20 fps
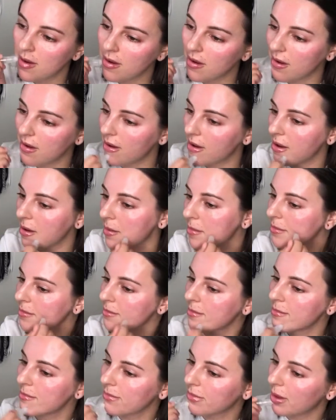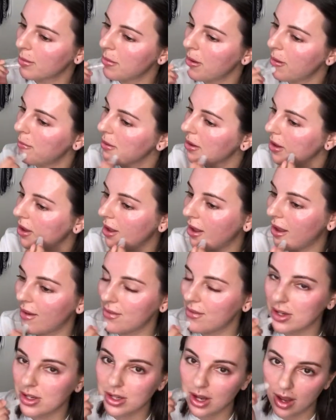I'm hoping I'll have
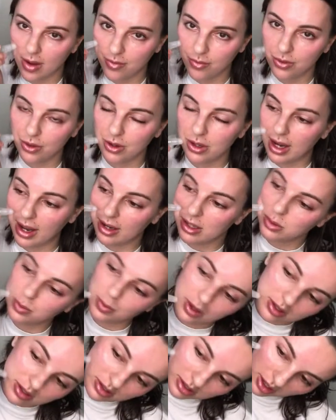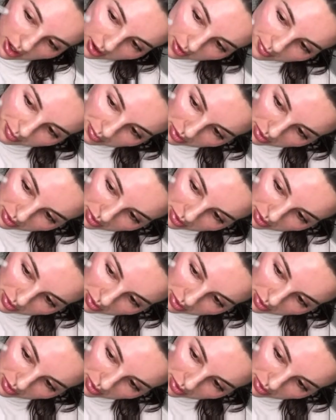it in time for next Wednesday.